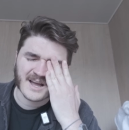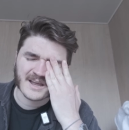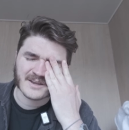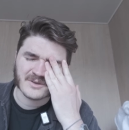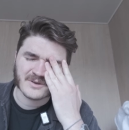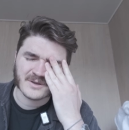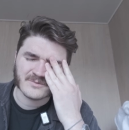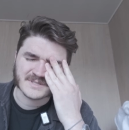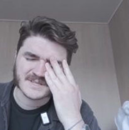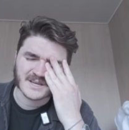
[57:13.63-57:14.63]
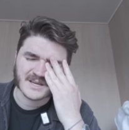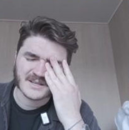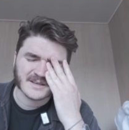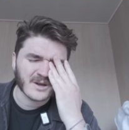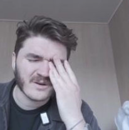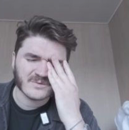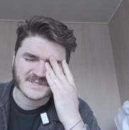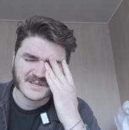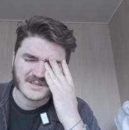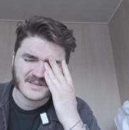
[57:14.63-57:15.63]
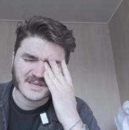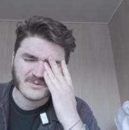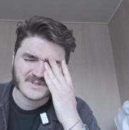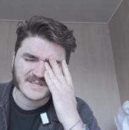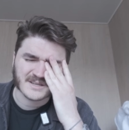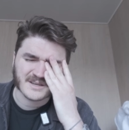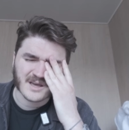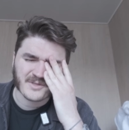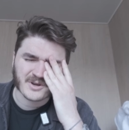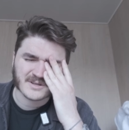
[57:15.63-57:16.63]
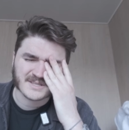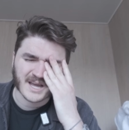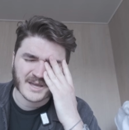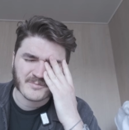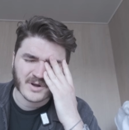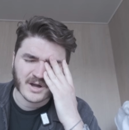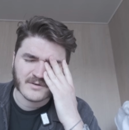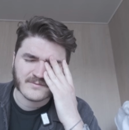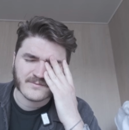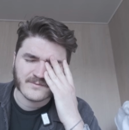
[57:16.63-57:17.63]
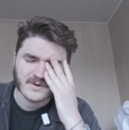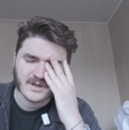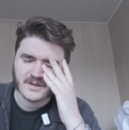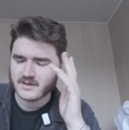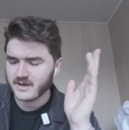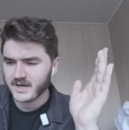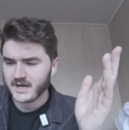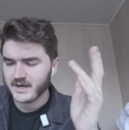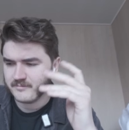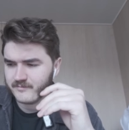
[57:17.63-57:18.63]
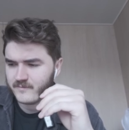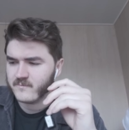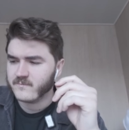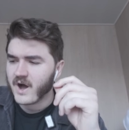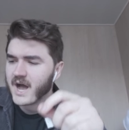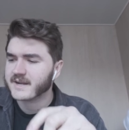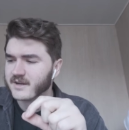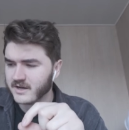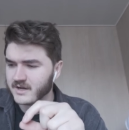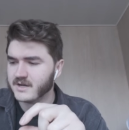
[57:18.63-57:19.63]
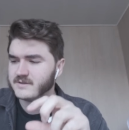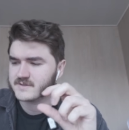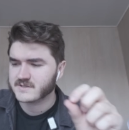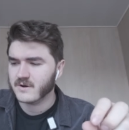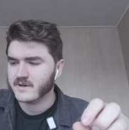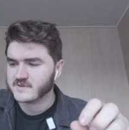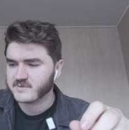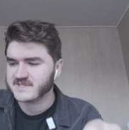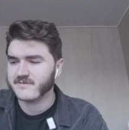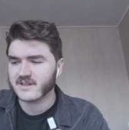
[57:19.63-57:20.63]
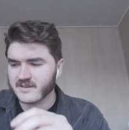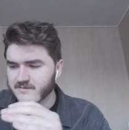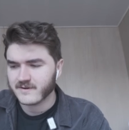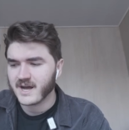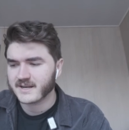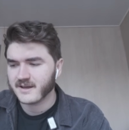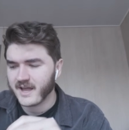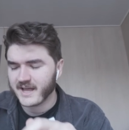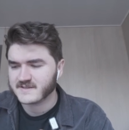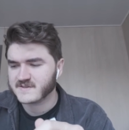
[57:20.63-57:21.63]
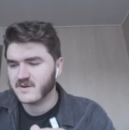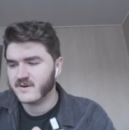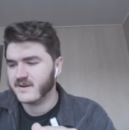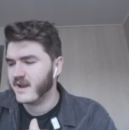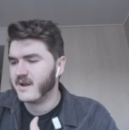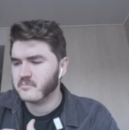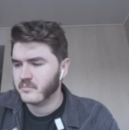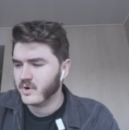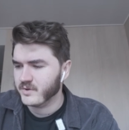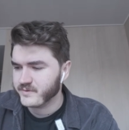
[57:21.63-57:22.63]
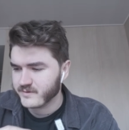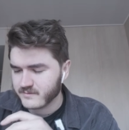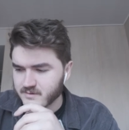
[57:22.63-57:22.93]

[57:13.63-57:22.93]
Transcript: a high noon it was a no it was a it was another type of um, vodka soda specifically vodka and soda not malt